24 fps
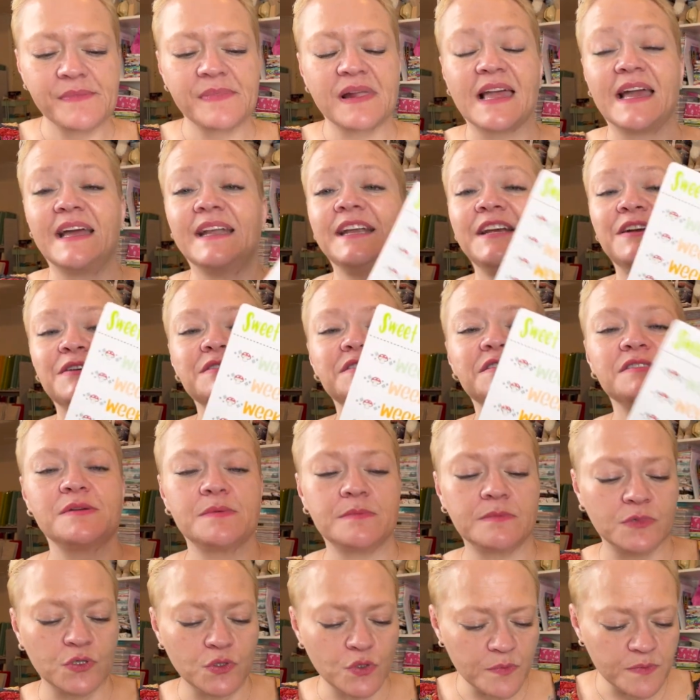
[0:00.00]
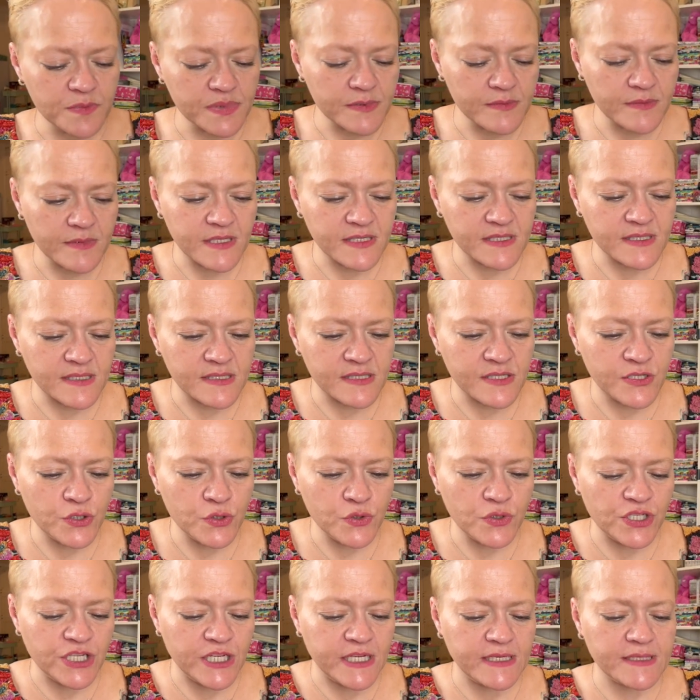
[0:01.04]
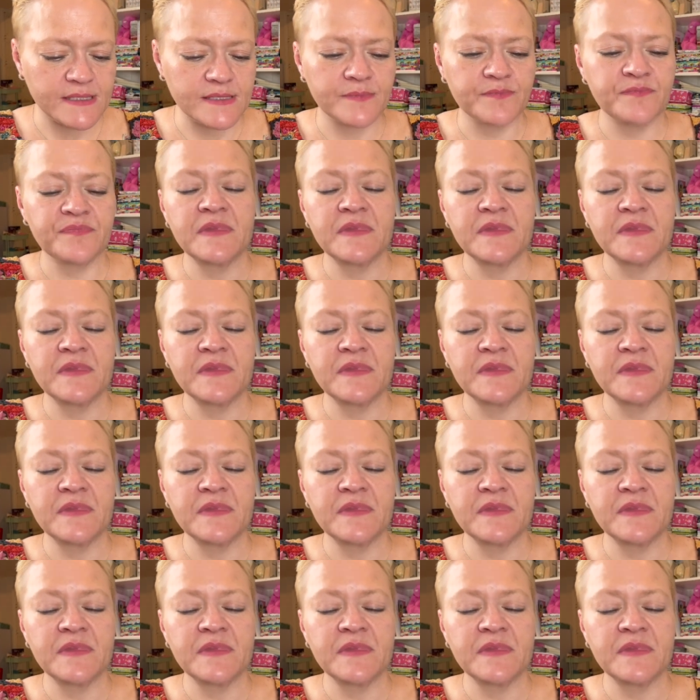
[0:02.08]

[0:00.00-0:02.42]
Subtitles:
And here's some, oops, this is two sheets.